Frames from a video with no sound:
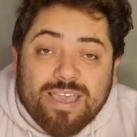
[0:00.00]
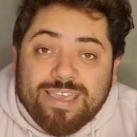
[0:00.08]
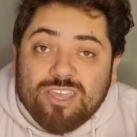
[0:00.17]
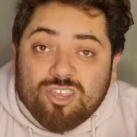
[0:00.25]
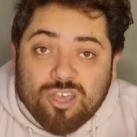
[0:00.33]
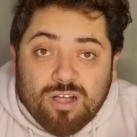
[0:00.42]

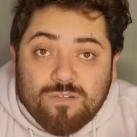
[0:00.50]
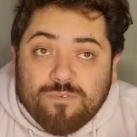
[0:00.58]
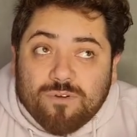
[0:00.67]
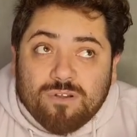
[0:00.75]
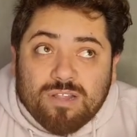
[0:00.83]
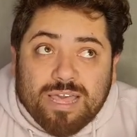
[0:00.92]
in jail
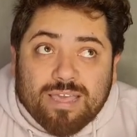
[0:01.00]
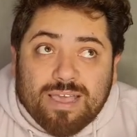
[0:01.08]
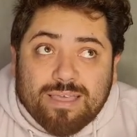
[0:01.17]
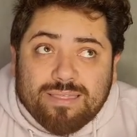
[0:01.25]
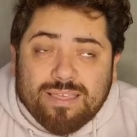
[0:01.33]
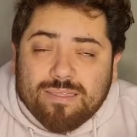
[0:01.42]
for like
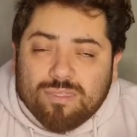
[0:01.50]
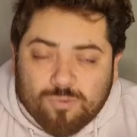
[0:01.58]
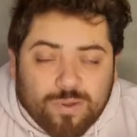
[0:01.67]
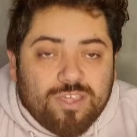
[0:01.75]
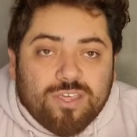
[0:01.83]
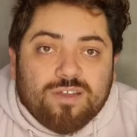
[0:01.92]
I think
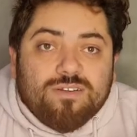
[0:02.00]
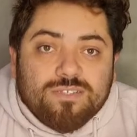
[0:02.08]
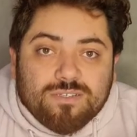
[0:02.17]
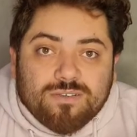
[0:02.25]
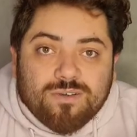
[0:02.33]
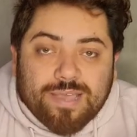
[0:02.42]
three
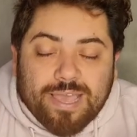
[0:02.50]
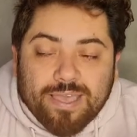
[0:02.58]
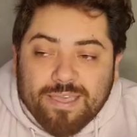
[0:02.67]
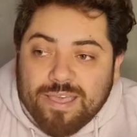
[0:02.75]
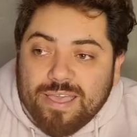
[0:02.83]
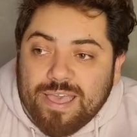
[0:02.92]
years, okay,